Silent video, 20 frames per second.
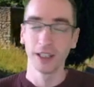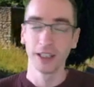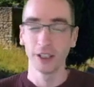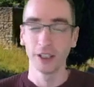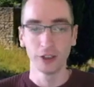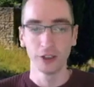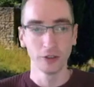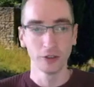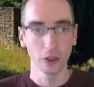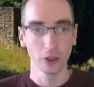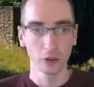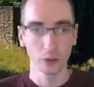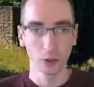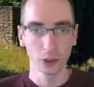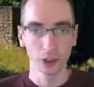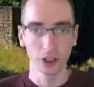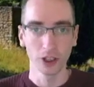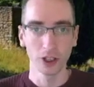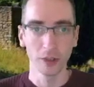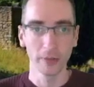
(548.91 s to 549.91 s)
You do not want
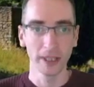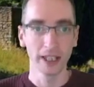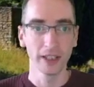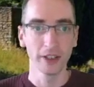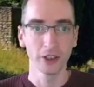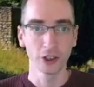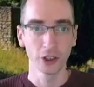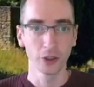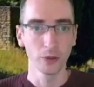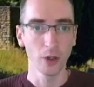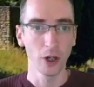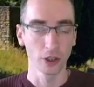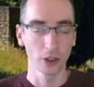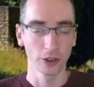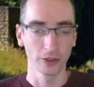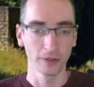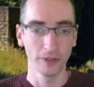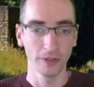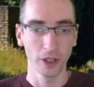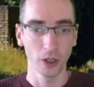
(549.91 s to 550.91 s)
to come in too hot
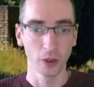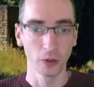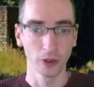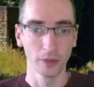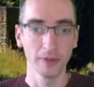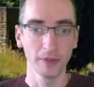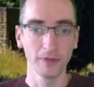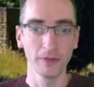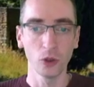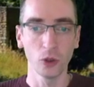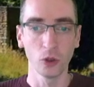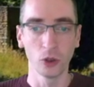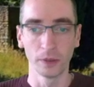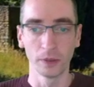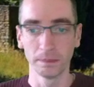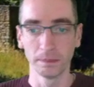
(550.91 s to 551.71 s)
for hole number 4.